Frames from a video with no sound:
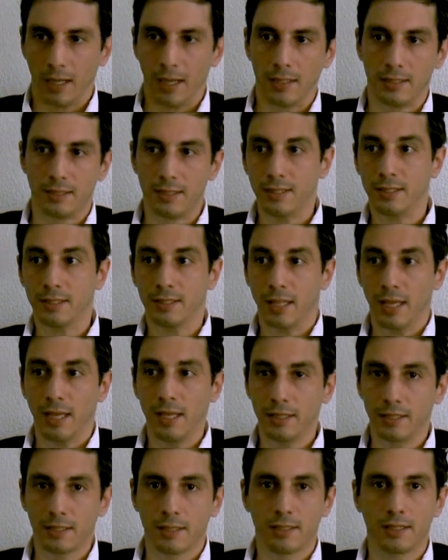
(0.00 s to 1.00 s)
At this
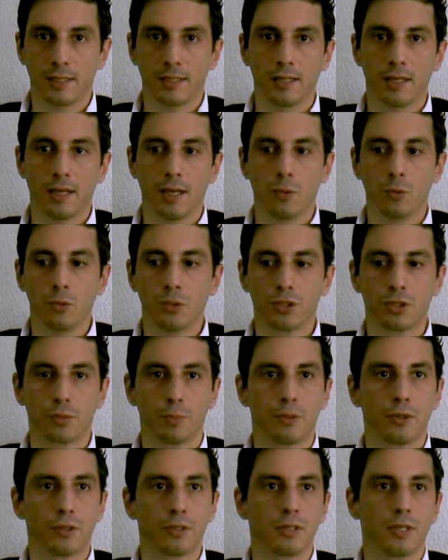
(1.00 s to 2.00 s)
state, I would
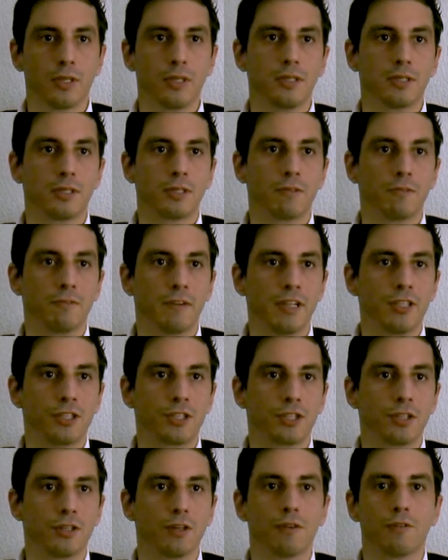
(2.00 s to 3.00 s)
support the
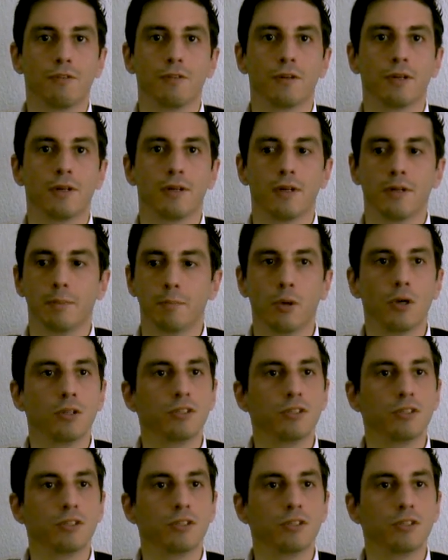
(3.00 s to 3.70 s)
intervention of a